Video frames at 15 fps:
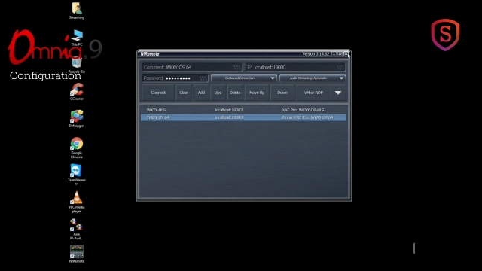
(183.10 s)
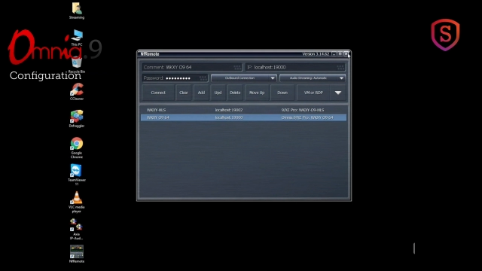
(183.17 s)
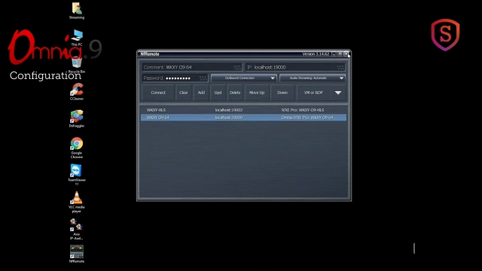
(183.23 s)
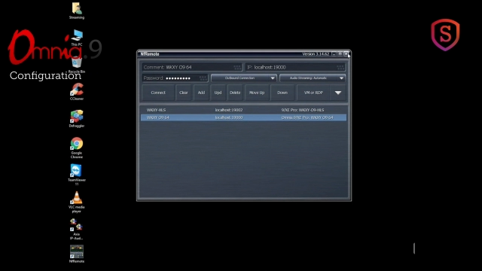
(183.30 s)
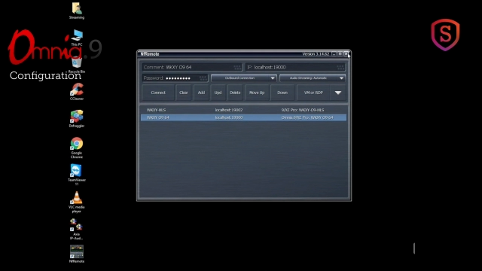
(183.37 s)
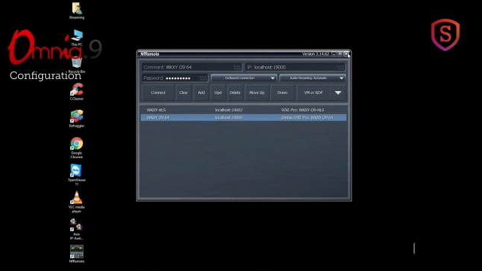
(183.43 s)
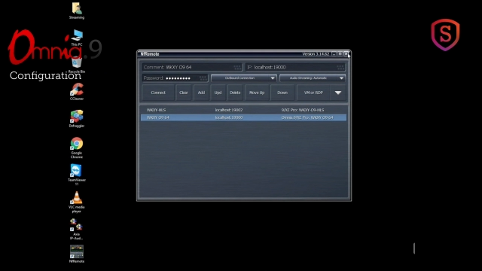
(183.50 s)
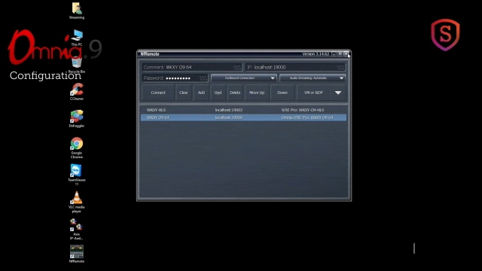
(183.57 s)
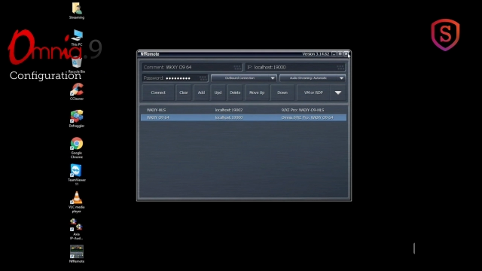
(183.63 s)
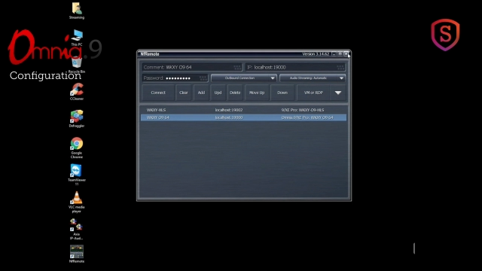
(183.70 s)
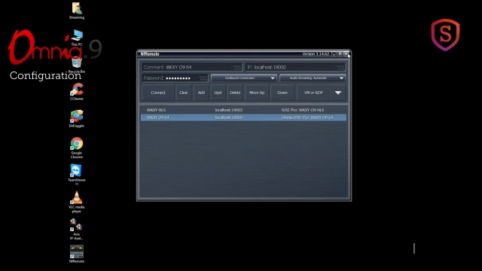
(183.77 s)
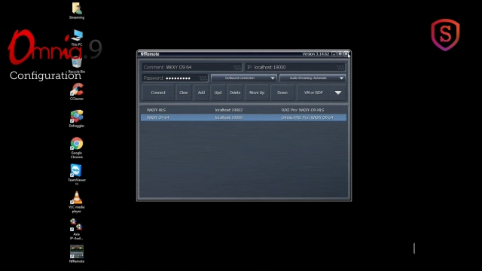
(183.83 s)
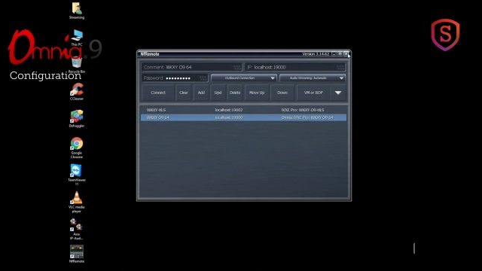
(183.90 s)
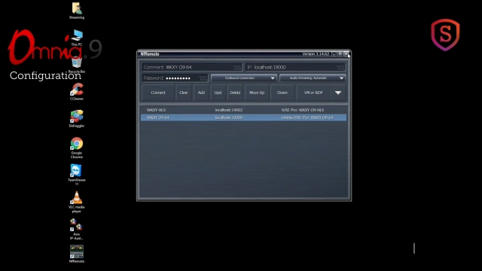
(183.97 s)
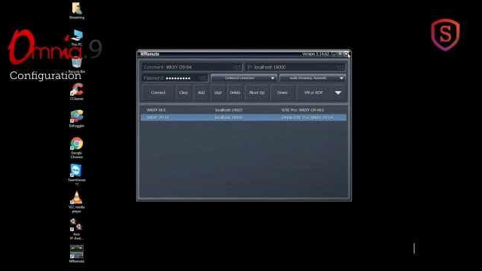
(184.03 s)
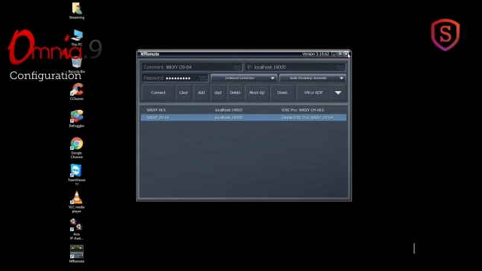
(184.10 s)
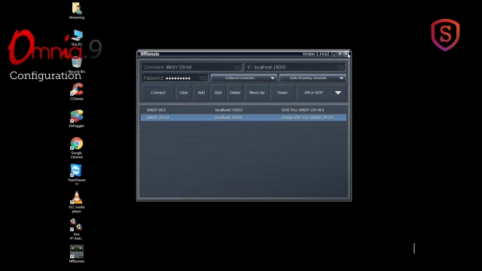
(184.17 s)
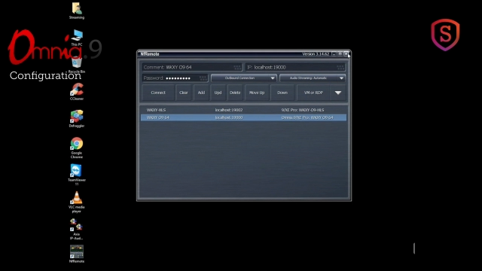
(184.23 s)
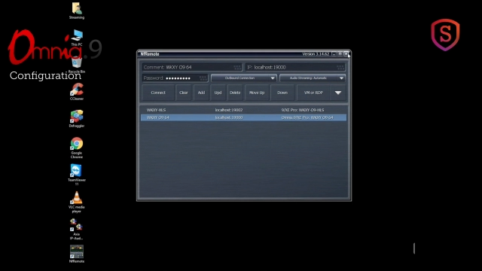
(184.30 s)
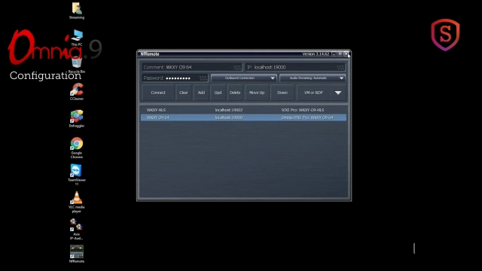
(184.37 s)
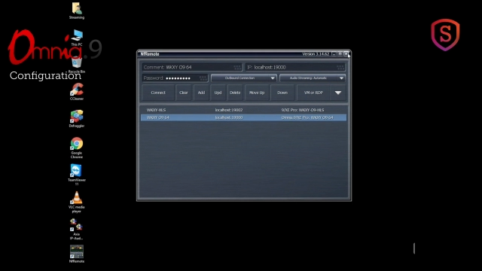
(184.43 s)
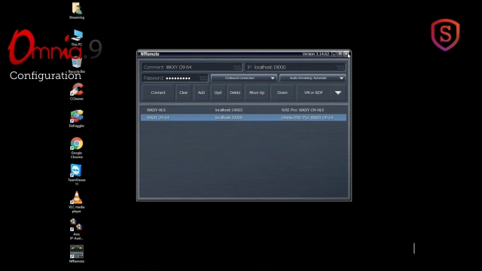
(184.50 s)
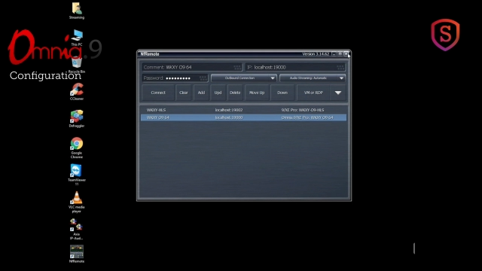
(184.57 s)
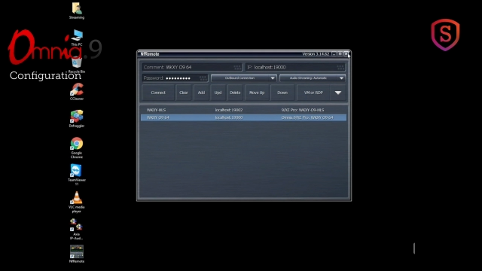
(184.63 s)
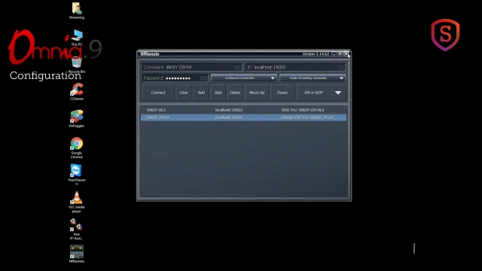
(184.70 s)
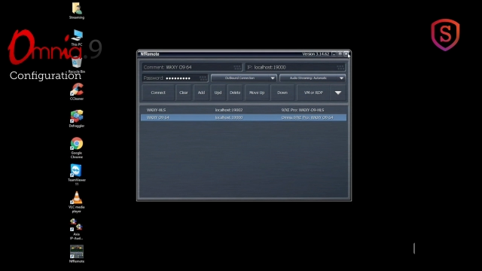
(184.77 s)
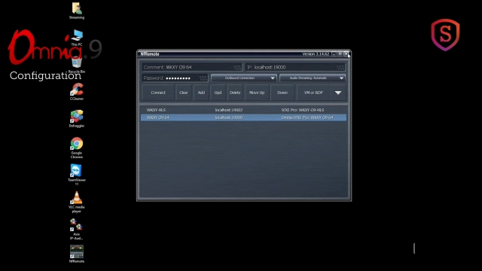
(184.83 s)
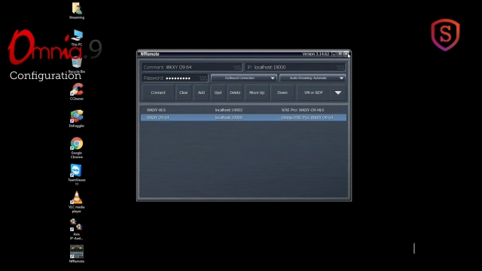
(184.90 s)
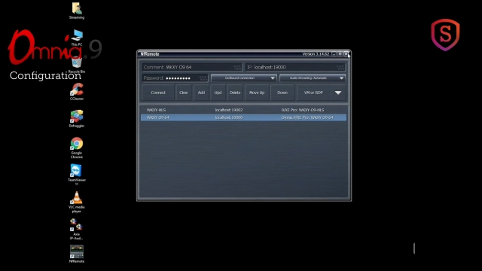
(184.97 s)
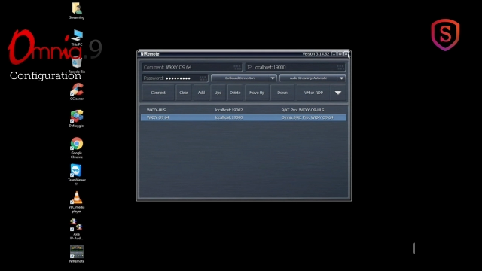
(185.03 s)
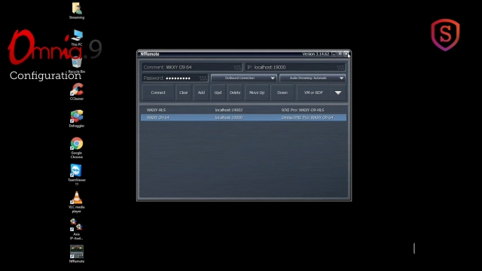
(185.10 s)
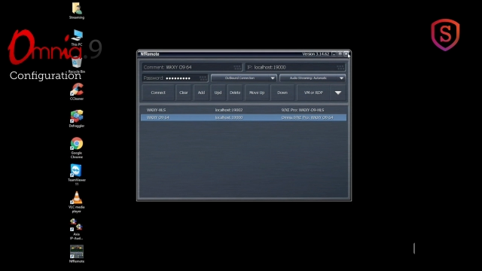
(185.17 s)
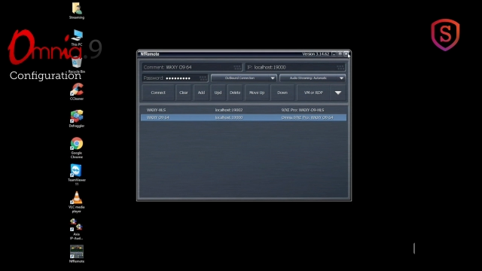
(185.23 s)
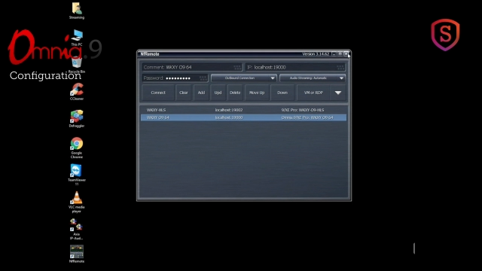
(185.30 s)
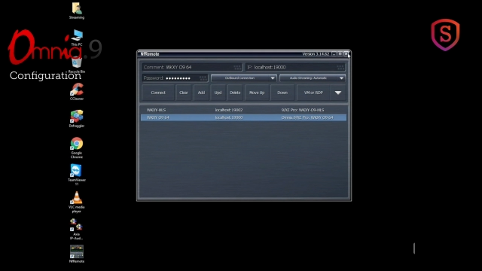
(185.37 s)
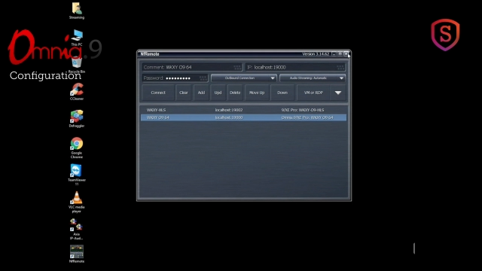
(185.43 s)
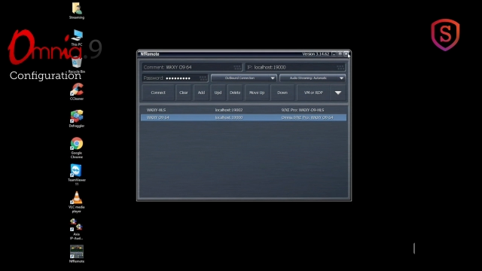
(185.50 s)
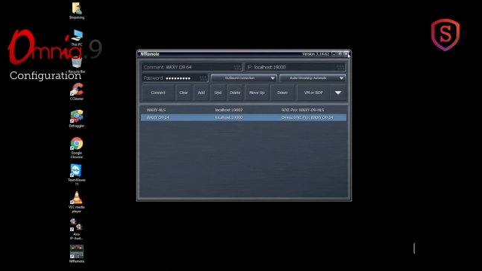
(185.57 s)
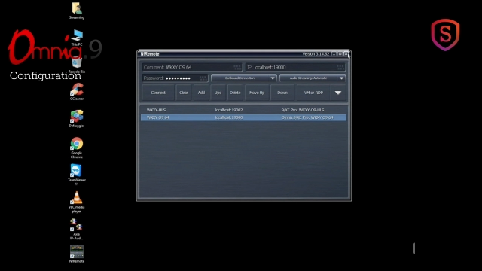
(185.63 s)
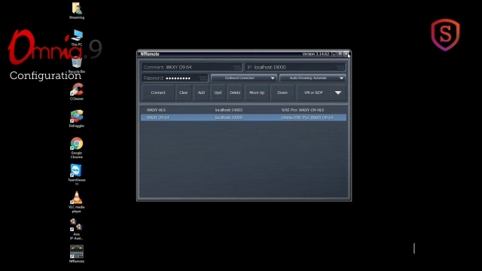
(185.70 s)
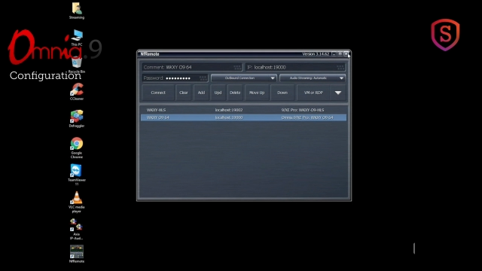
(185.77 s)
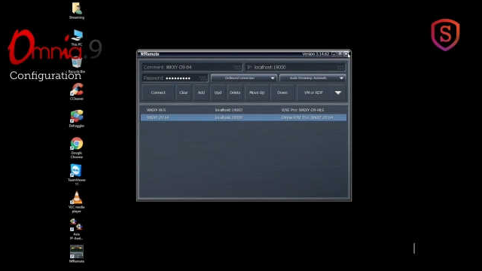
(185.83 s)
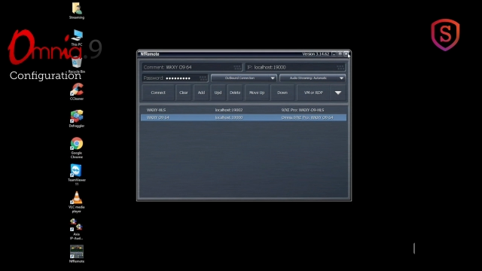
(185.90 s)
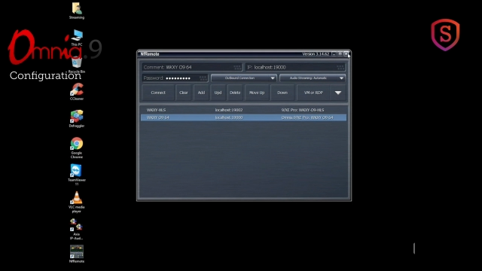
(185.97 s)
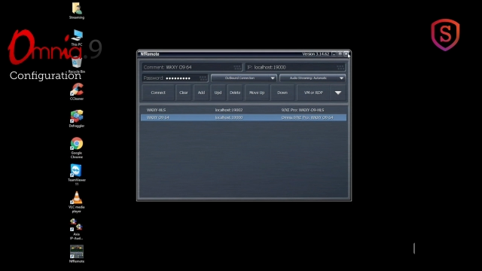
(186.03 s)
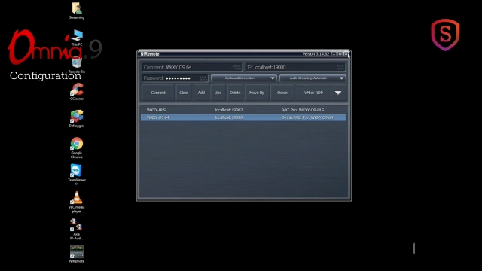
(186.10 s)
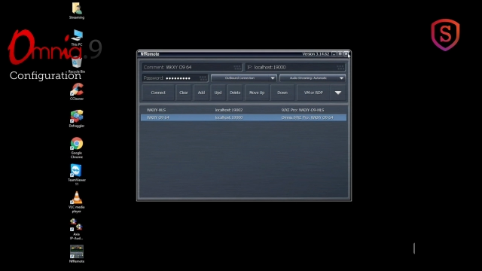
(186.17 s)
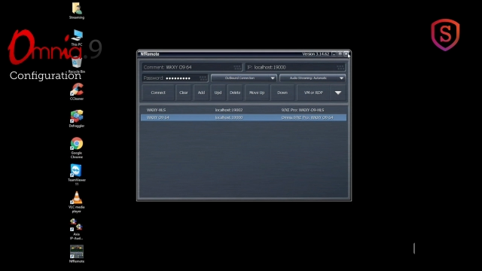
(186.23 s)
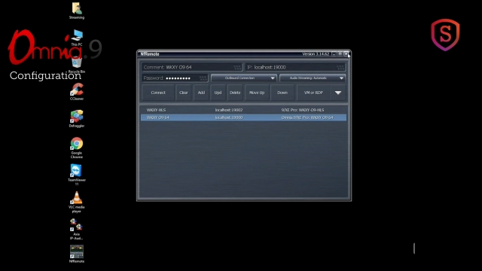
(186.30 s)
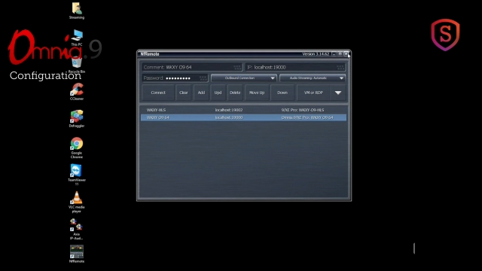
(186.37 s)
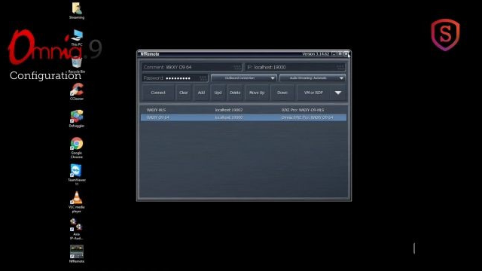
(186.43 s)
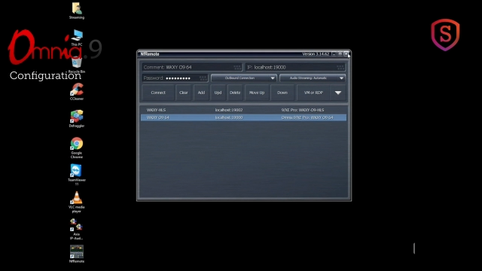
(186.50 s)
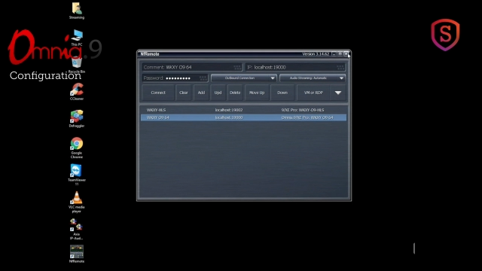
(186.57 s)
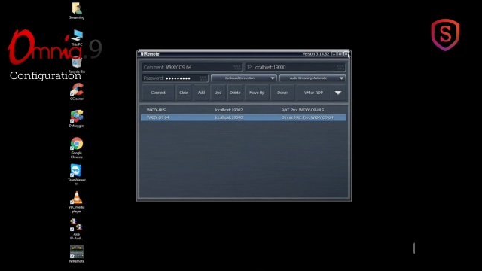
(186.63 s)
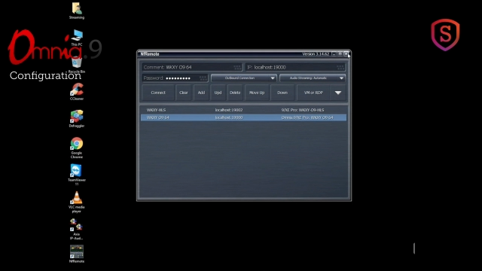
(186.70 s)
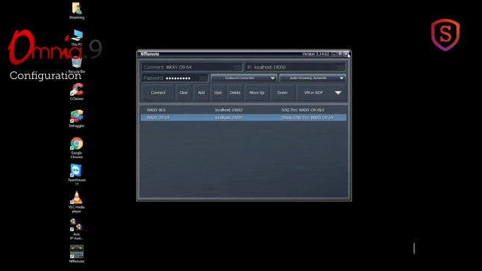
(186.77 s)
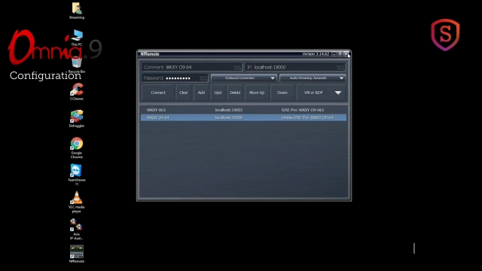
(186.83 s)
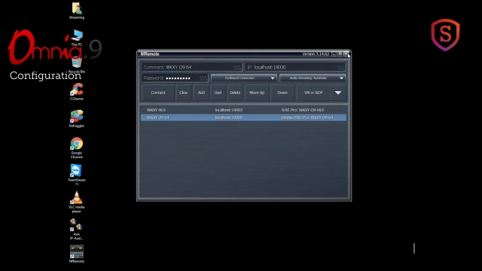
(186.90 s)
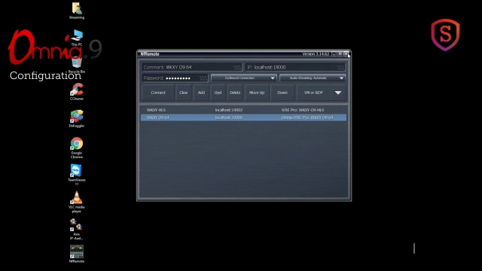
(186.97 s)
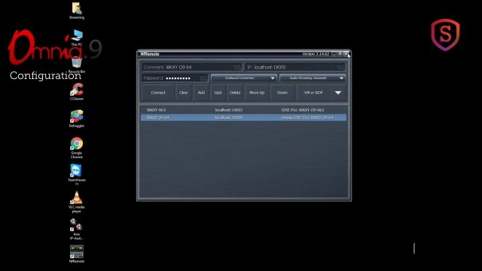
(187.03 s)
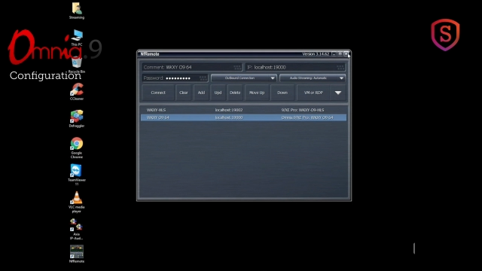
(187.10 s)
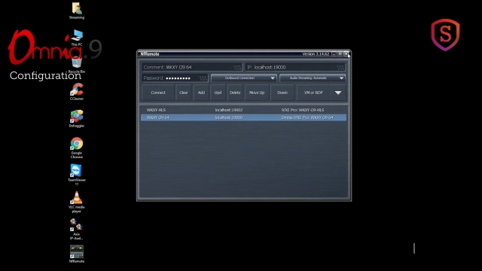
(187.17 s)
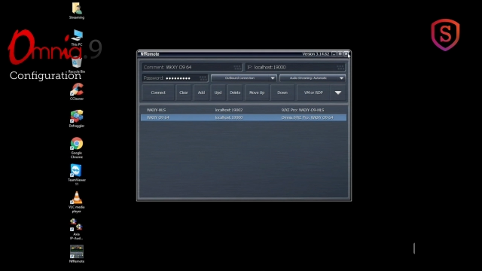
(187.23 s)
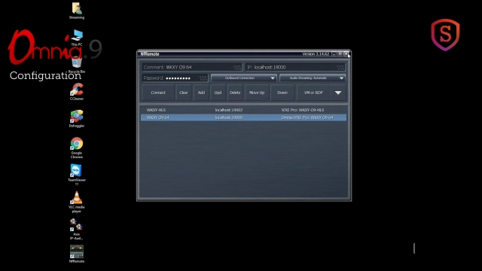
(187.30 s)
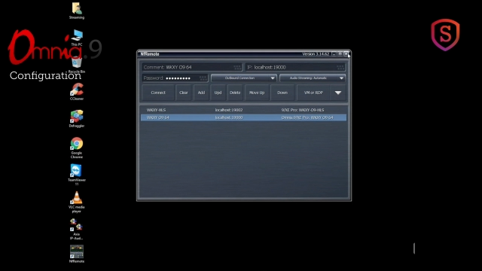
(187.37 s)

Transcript: (no speaker visible)